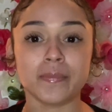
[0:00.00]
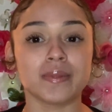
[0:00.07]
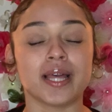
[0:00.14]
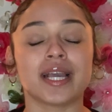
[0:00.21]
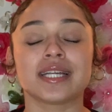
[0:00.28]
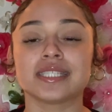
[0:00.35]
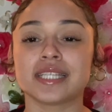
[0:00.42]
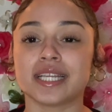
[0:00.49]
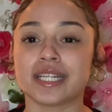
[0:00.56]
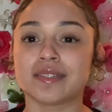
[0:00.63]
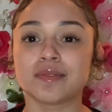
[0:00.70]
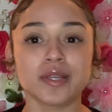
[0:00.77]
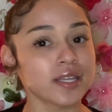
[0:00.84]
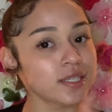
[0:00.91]
Like I
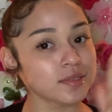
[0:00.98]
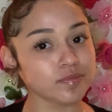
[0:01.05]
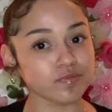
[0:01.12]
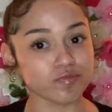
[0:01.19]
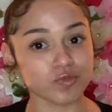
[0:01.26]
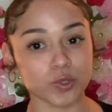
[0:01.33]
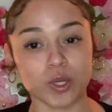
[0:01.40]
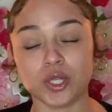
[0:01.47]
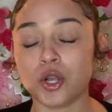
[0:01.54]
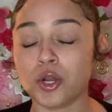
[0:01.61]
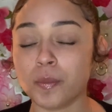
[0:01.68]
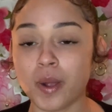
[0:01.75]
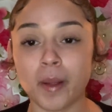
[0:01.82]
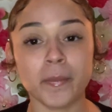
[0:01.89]
said, you want your
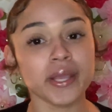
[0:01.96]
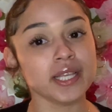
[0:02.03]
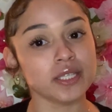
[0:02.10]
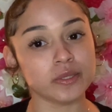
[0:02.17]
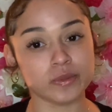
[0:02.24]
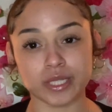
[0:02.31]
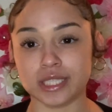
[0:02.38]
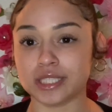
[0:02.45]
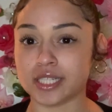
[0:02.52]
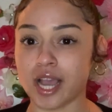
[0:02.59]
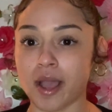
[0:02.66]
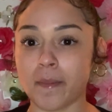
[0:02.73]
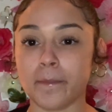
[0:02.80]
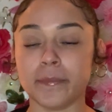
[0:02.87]
own apartment, you need a
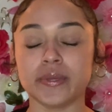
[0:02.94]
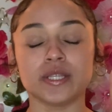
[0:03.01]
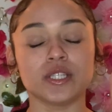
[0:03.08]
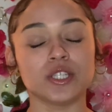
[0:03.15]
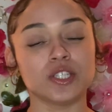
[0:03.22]
job.